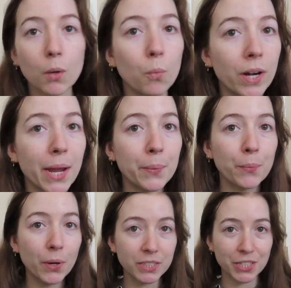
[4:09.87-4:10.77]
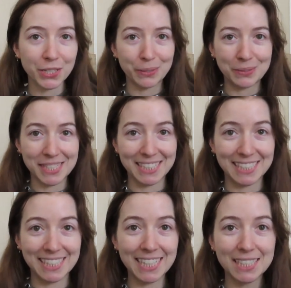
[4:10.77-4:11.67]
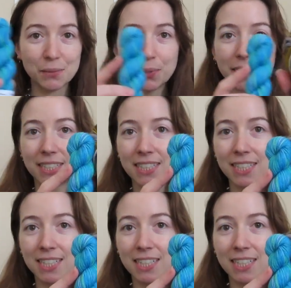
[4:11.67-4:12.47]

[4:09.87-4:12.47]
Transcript: what I want to use is this one,